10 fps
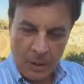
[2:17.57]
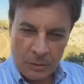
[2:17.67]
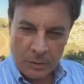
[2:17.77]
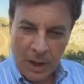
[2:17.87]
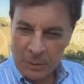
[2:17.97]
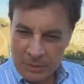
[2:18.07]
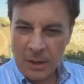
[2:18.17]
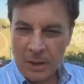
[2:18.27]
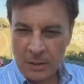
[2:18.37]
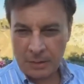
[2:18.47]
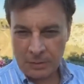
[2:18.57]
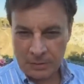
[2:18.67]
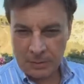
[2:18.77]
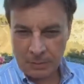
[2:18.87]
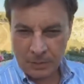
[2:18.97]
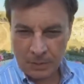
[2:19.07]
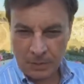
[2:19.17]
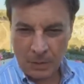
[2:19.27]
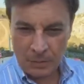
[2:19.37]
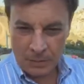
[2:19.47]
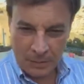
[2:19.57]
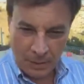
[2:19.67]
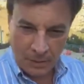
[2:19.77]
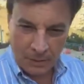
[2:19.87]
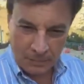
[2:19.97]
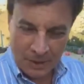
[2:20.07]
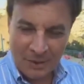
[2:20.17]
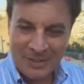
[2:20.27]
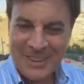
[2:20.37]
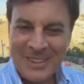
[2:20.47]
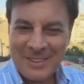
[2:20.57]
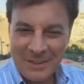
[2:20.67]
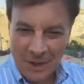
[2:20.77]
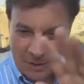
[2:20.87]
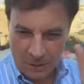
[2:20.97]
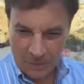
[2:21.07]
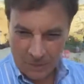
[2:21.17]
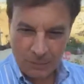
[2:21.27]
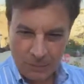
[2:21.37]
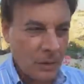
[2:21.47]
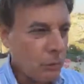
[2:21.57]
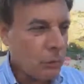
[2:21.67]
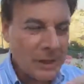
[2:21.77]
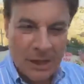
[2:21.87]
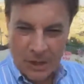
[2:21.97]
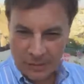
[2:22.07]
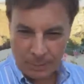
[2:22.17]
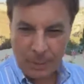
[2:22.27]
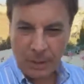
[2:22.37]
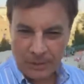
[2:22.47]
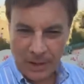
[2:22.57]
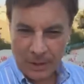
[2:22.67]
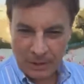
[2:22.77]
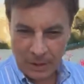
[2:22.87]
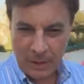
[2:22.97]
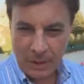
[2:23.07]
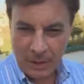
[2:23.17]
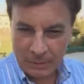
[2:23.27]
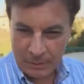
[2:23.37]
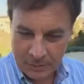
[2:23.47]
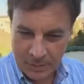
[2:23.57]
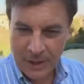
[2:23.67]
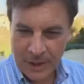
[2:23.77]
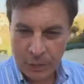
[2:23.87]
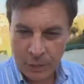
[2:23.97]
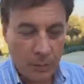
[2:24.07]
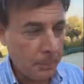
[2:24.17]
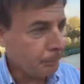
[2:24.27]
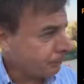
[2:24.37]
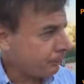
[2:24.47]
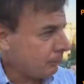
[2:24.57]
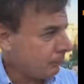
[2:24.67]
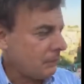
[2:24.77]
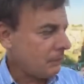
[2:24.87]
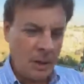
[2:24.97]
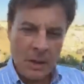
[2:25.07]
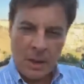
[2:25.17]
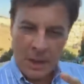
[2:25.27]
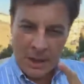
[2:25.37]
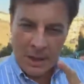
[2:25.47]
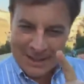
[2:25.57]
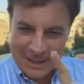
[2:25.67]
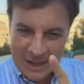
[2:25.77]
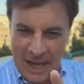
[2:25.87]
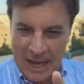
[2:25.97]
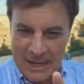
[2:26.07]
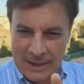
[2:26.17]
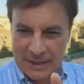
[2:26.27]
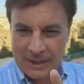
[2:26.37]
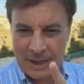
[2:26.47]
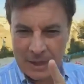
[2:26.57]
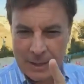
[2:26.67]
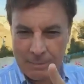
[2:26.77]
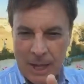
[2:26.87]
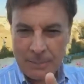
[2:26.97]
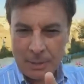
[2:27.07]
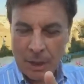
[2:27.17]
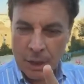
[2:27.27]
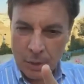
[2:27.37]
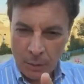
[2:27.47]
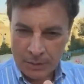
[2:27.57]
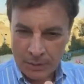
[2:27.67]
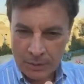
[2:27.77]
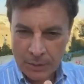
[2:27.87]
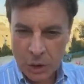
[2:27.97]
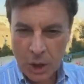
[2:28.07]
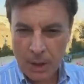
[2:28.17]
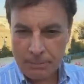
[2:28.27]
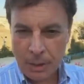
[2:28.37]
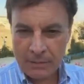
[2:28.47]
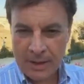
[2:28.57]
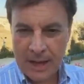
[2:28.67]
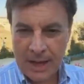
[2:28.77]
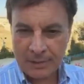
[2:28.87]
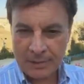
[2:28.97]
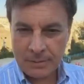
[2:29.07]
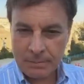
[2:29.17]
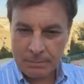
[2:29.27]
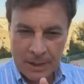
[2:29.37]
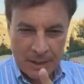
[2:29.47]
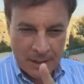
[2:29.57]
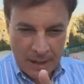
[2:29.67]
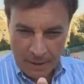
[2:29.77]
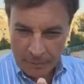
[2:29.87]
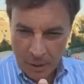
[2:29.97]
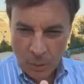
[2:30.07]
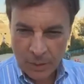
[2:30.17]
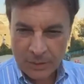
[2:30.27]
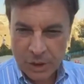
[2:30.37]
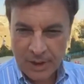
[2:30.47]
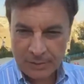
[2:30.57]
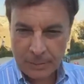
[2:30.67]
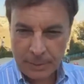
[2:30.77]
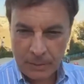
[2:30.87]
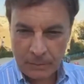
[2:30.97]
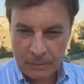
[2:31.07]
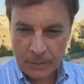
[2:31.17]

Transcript: So I will tell you this, those of you that are, and you can send this on to all the religious spirits out there that are not liking Trump. God in the Bible anointed the jawbone of an ass, but he never anointed Jezebel.